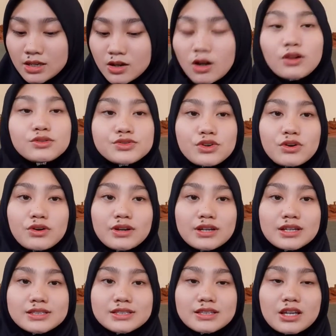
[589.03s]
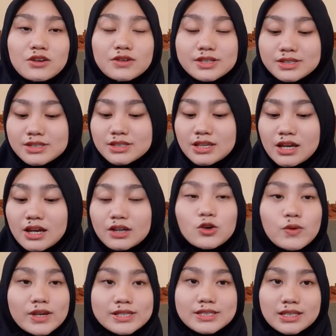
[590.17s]
also there is a
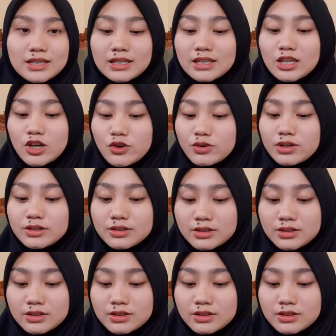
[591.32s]
quiz in here.